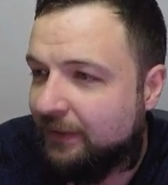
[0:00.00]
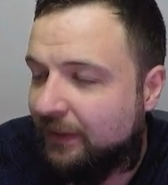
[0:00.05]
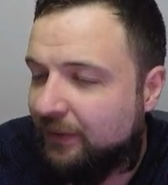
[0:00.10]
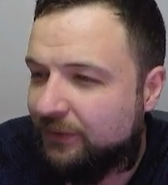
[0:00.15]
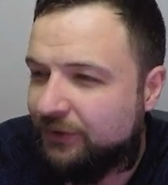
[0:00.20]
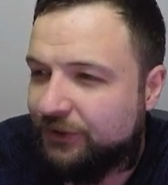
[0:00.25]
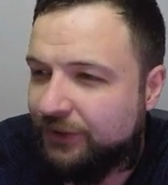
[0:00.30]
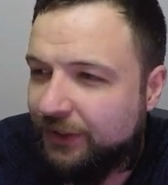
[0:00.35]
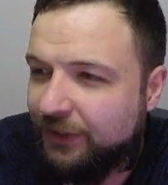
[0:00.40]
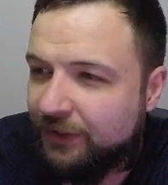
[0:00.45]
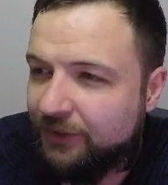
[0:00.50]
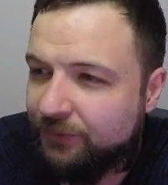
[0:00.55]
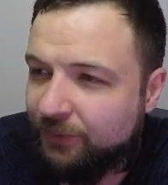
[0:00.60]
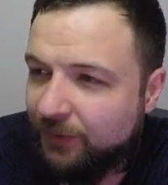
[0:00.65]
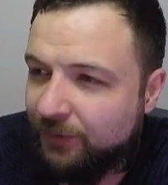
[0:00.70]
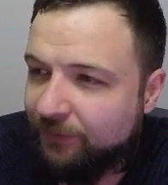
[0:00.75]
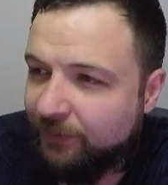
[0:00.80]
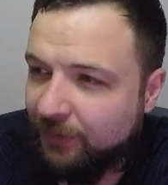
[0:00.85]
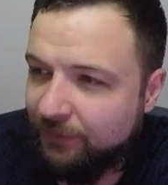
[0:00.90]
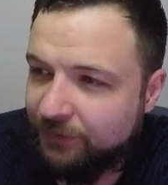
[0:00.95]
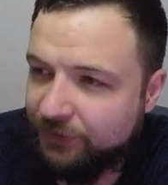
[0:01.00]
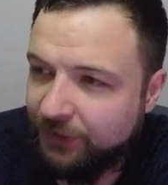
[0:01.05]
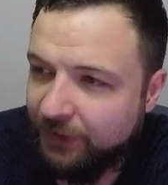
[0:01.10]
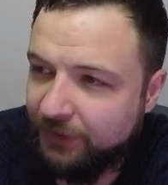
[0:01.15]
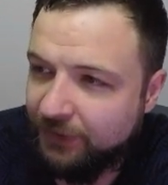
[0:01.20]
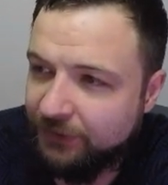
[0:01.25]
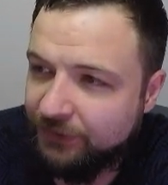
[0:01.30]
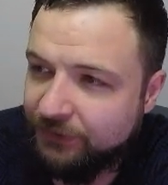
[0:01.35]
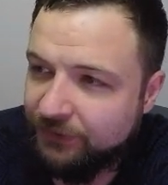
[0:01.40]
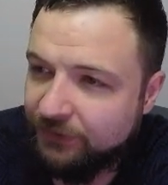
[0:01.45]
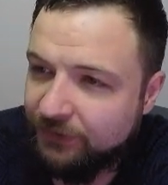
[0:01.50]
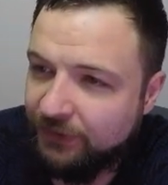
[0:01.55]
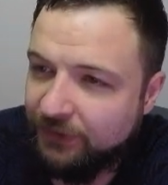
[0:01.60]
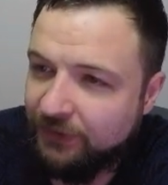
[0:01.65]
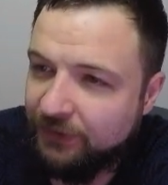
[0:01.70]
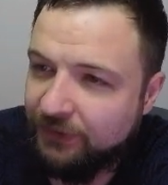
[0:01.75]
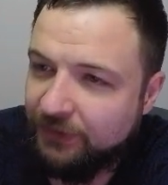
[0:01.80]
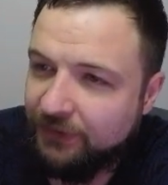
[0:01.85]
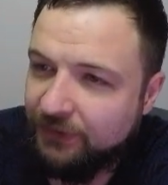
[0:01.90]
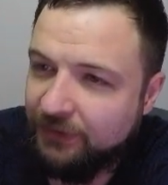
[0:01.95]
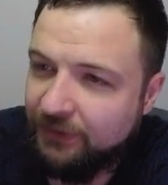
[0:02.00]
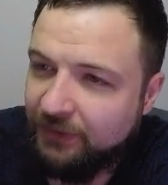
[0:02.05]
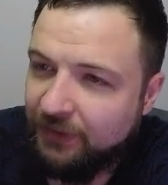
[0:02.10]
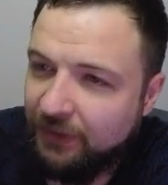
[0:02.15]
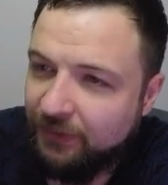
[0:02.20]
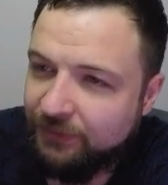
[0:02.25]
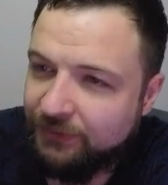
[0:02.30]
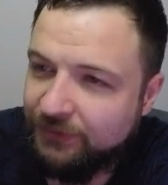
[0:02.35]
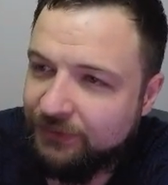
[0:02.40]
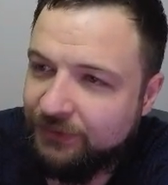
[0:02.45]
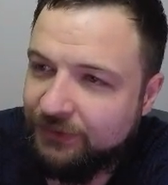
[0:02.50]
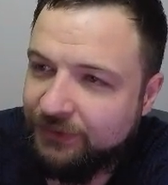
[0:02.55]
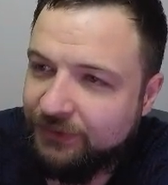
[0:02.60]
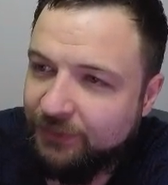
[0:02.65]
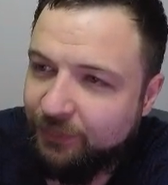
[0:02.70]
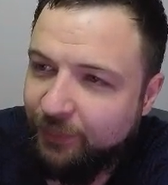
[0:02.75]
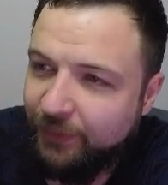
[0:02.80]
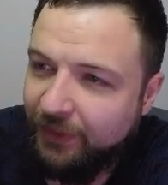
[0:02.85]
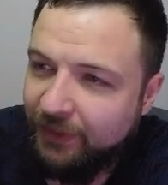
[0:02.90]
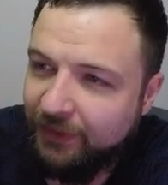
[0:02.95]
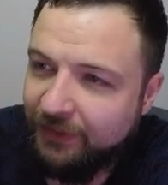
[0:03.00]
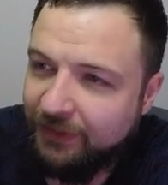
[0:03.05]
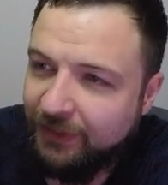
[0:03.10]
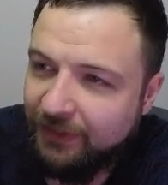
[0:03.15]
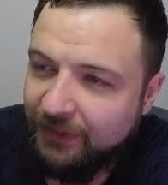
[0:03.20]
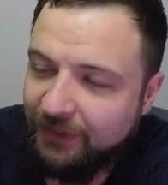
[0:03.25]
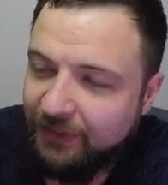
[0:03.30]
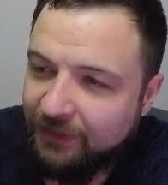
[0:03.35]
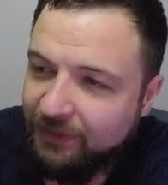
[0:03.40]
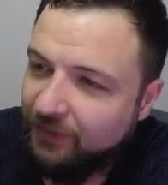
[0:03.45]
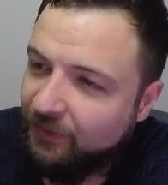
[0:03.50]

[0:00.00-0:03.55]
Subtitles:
I was trading 25 shares. I was anticipating that thing